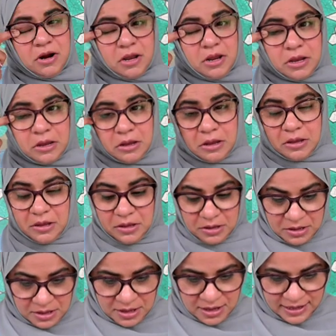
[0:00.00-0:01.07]
Okay, I've
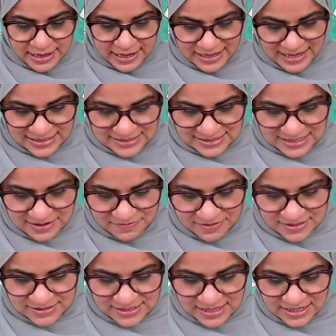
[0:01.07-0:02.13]
got something in my eye. I'm
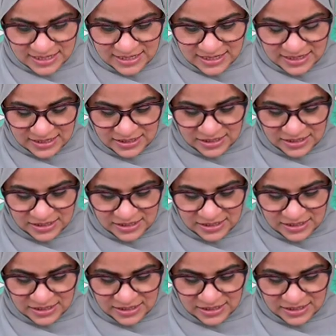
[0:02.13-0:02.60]
not crying.